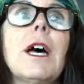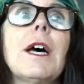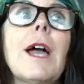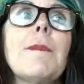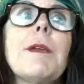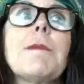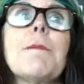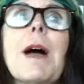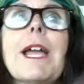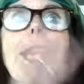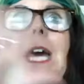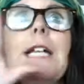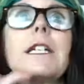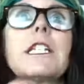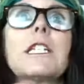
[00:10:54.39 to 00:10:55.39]
I mean, my
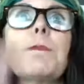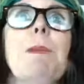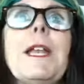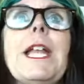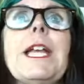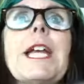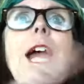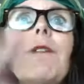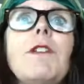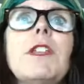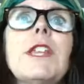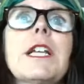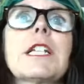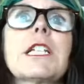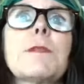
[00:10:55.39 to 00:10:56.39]
head is spinning,
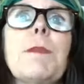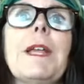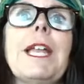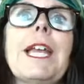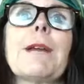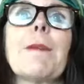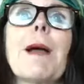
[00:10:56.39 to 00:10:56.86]
everything's spinning.